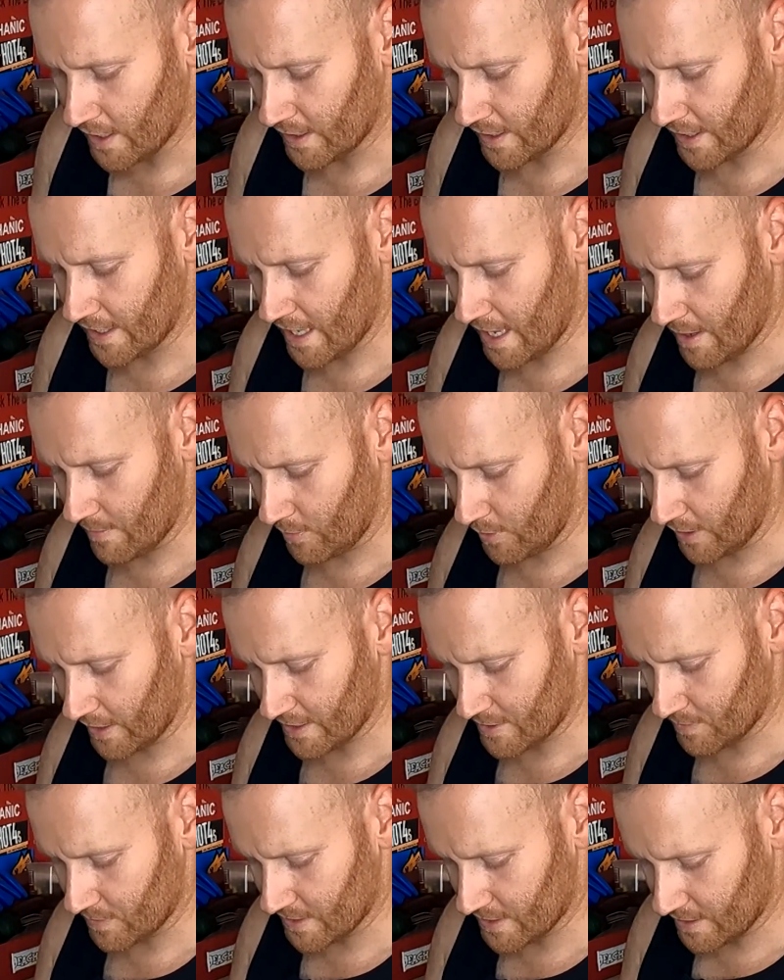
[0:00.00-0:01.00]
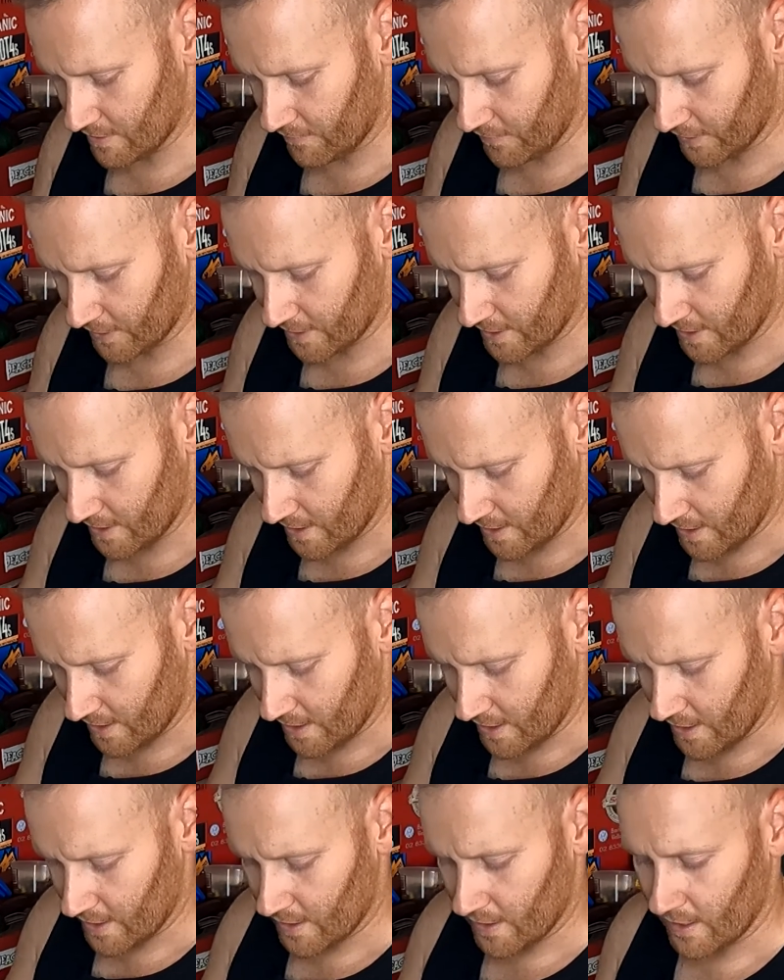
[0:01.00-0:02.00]
You can buy specific
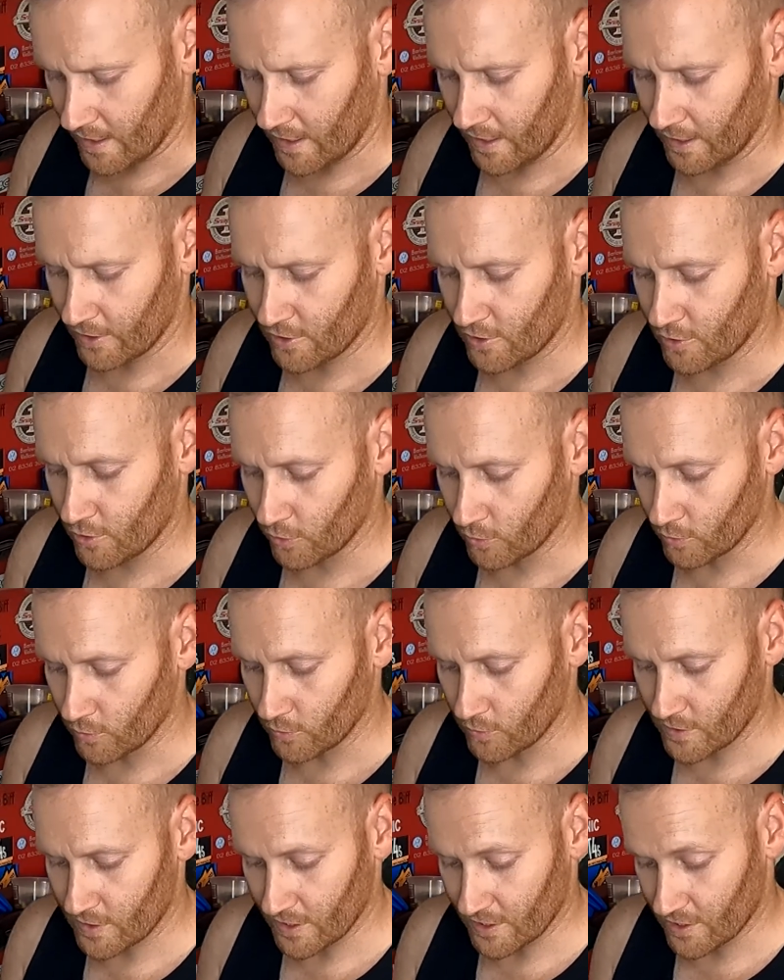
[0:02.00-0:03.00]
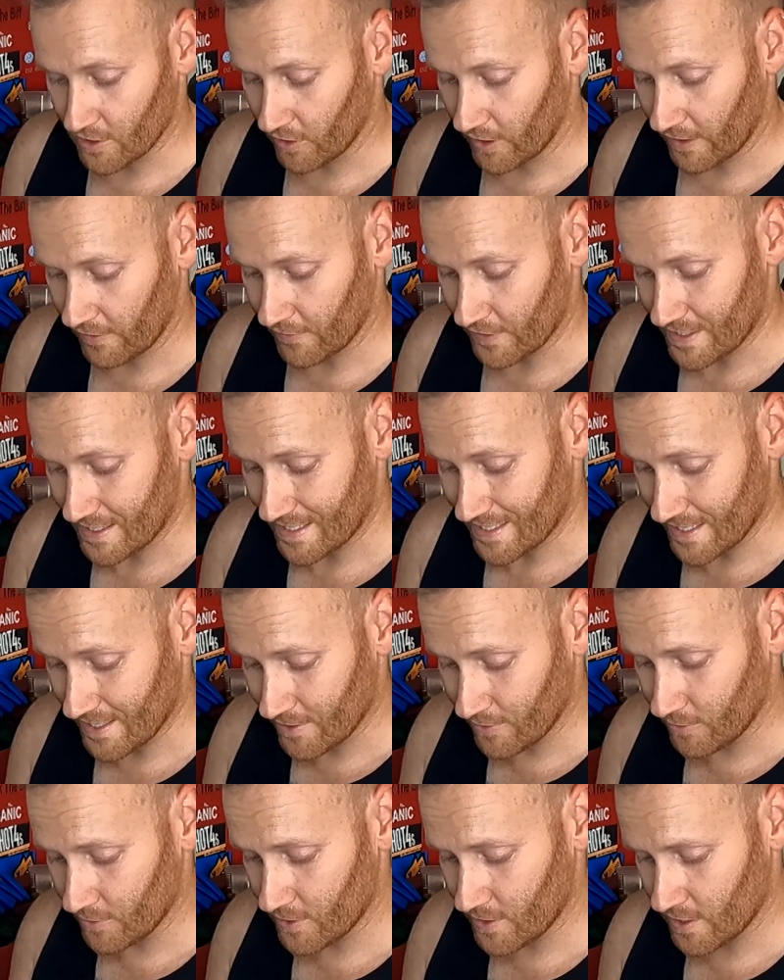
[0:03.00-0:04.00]
tools designed for
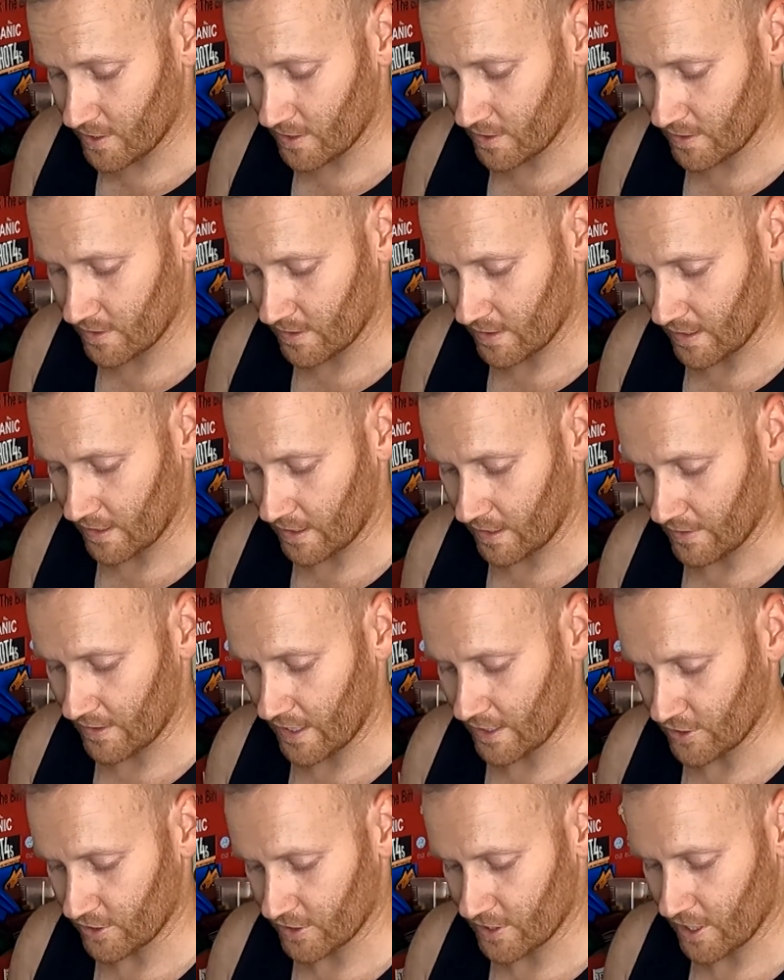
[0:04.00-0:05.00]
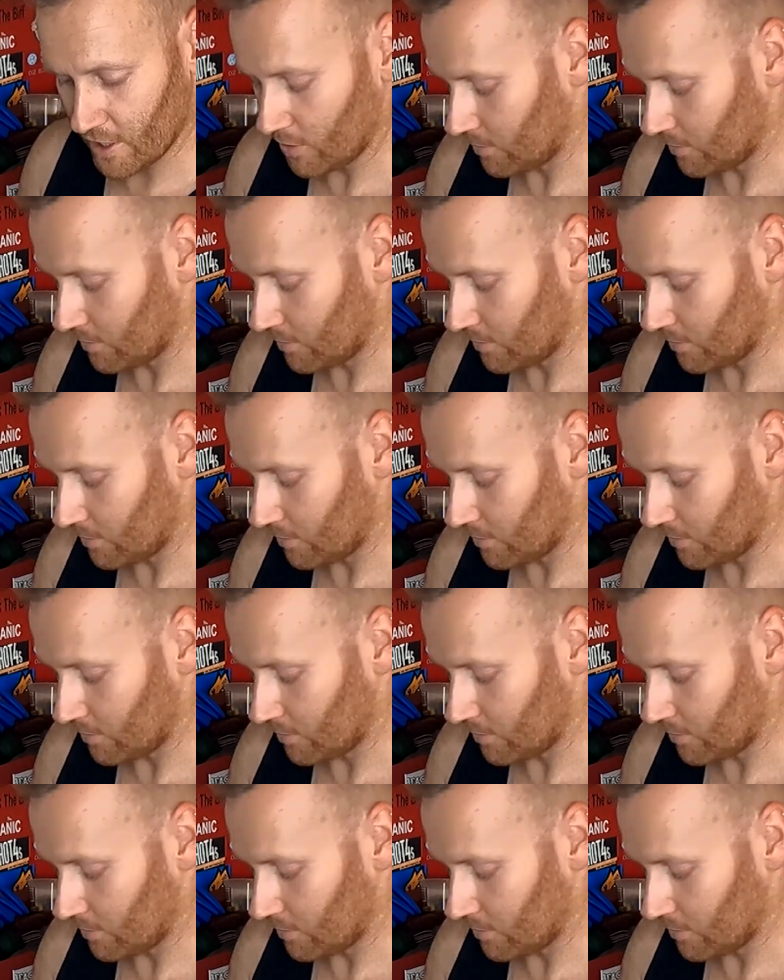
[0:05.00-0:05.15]
seals, and that just